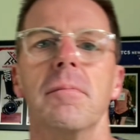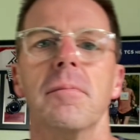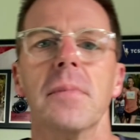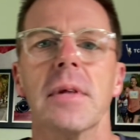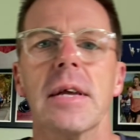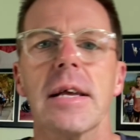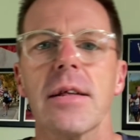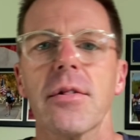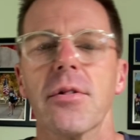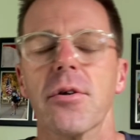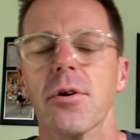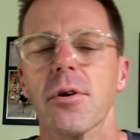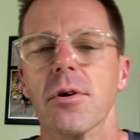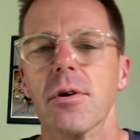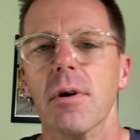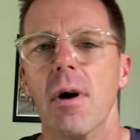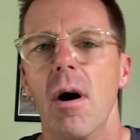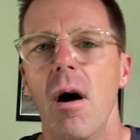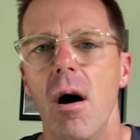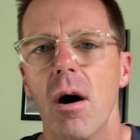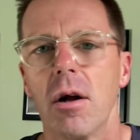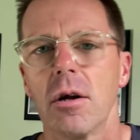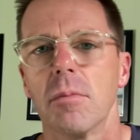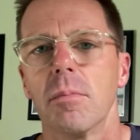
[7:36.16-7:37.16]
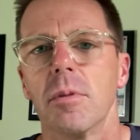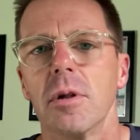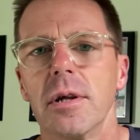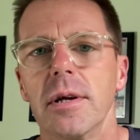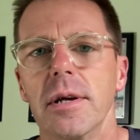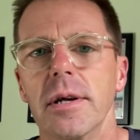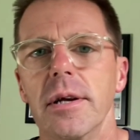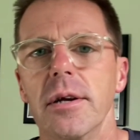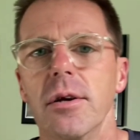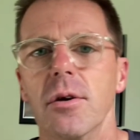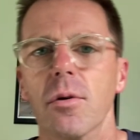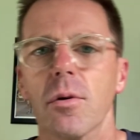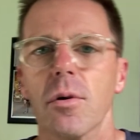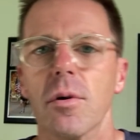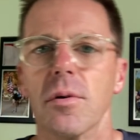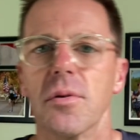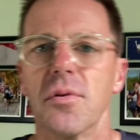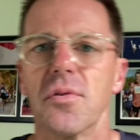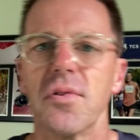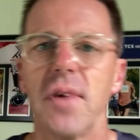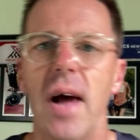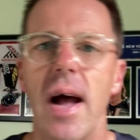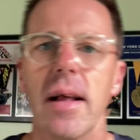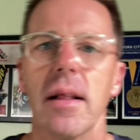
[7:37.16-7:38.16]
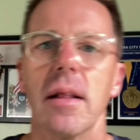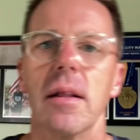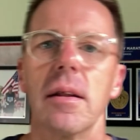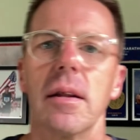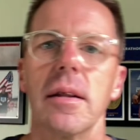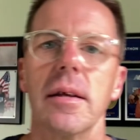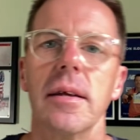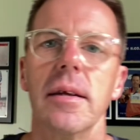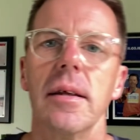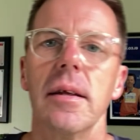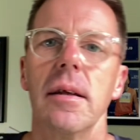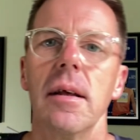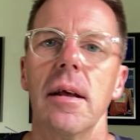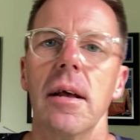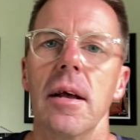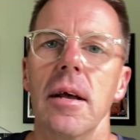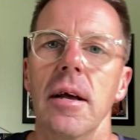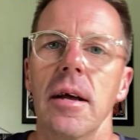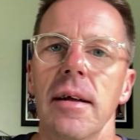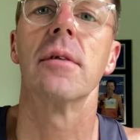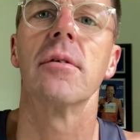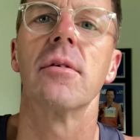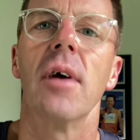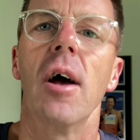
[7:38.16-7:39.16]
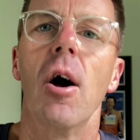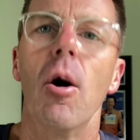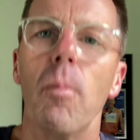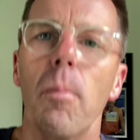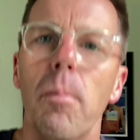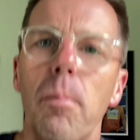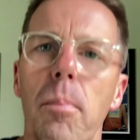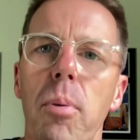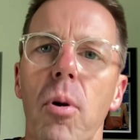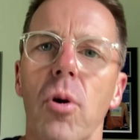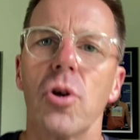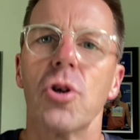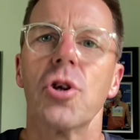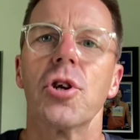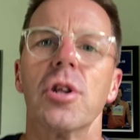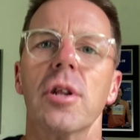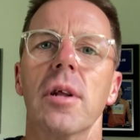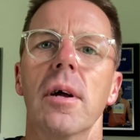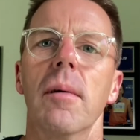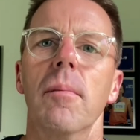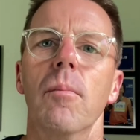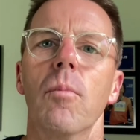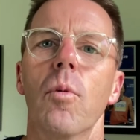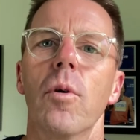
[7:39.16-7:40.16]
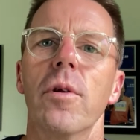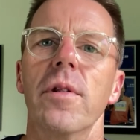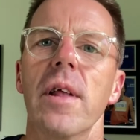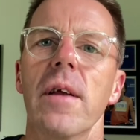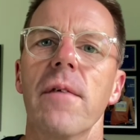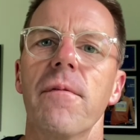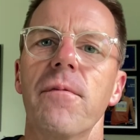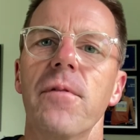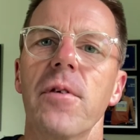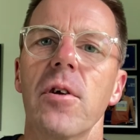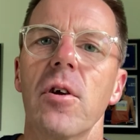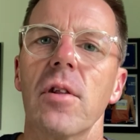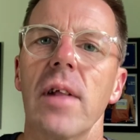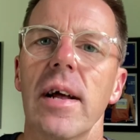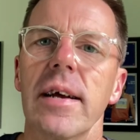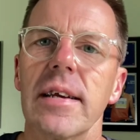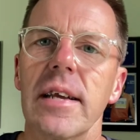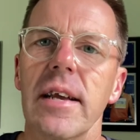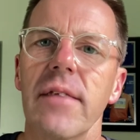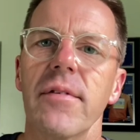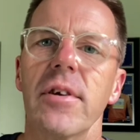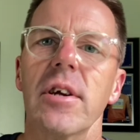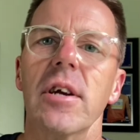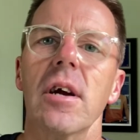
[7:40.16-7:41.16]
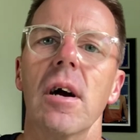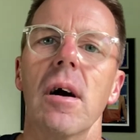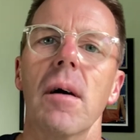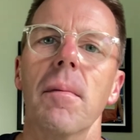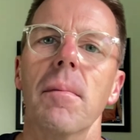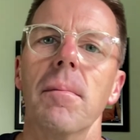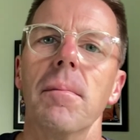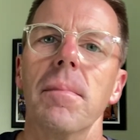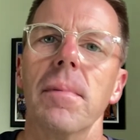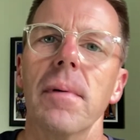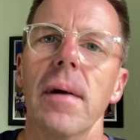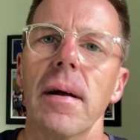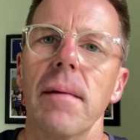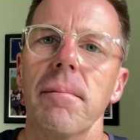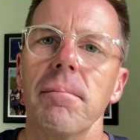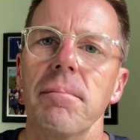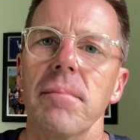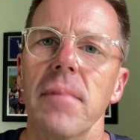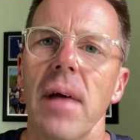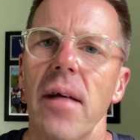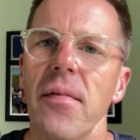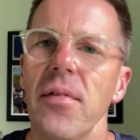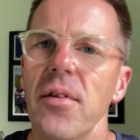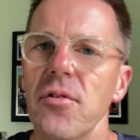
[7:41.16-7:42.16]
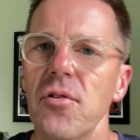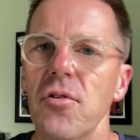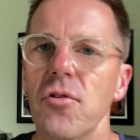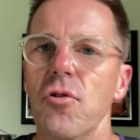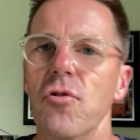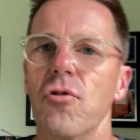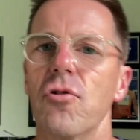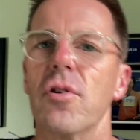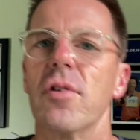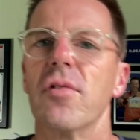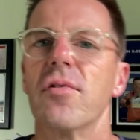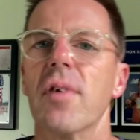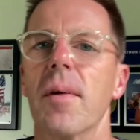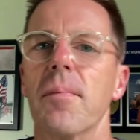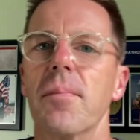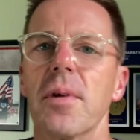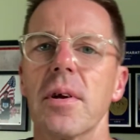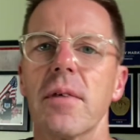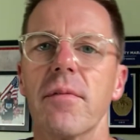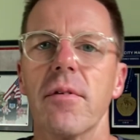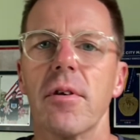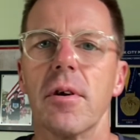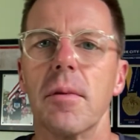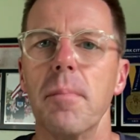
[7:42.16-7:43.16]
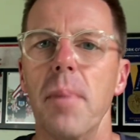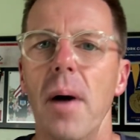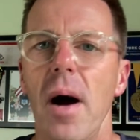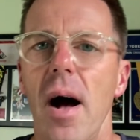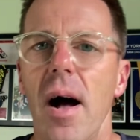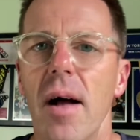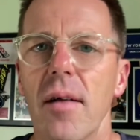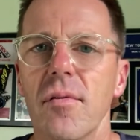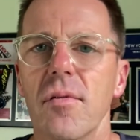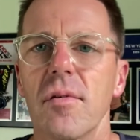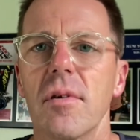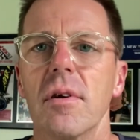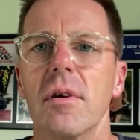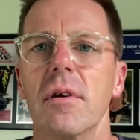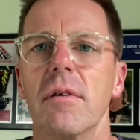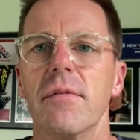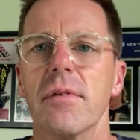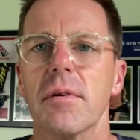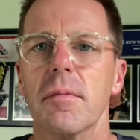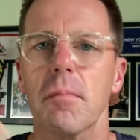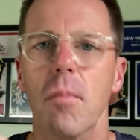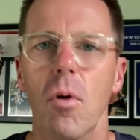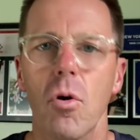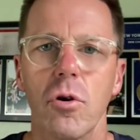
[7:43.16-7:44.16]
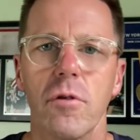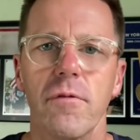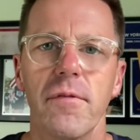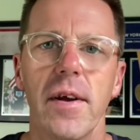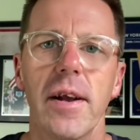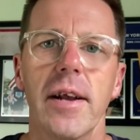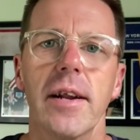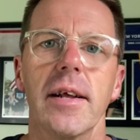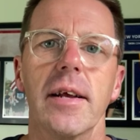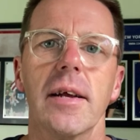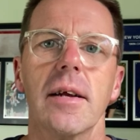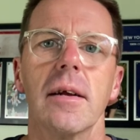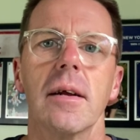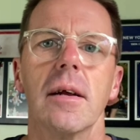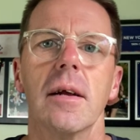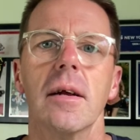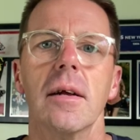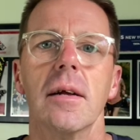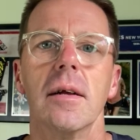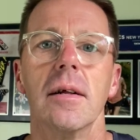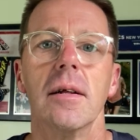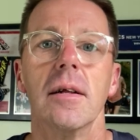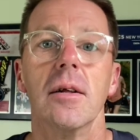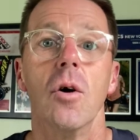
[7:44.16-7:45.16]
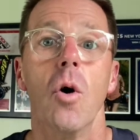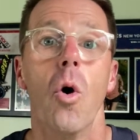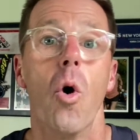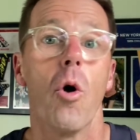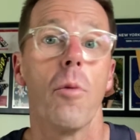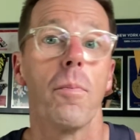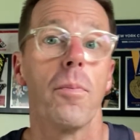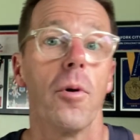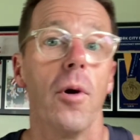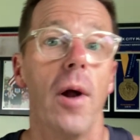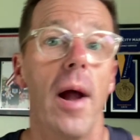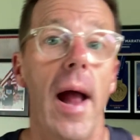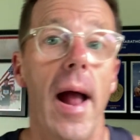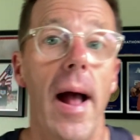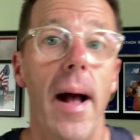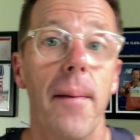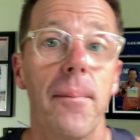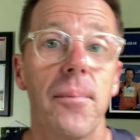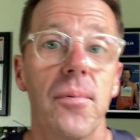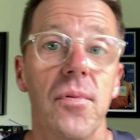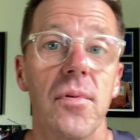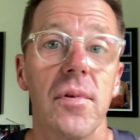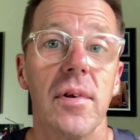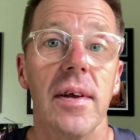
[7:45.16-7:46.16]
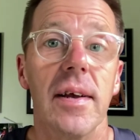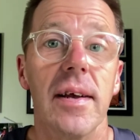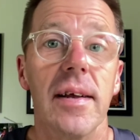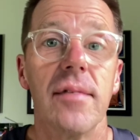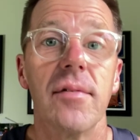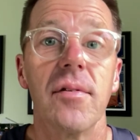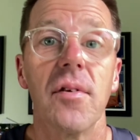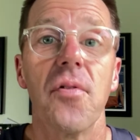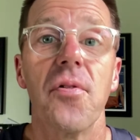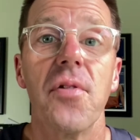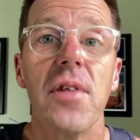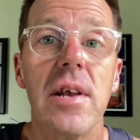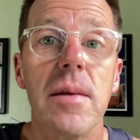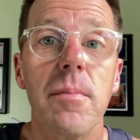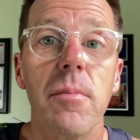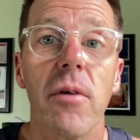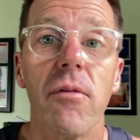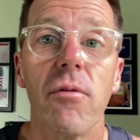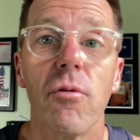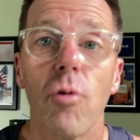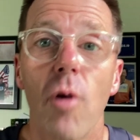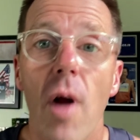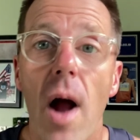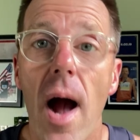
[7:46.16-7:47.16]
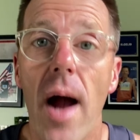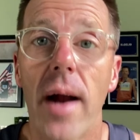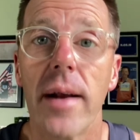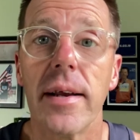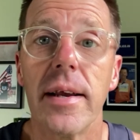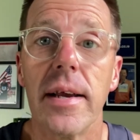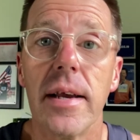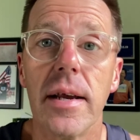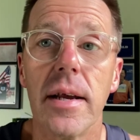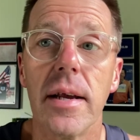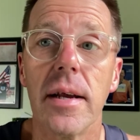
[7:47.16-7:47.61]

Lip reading: either audibly or silently, to help push them when they feel like giving up. And this is usually something very positive and motivating, or perhaps it's a theme of Rocky.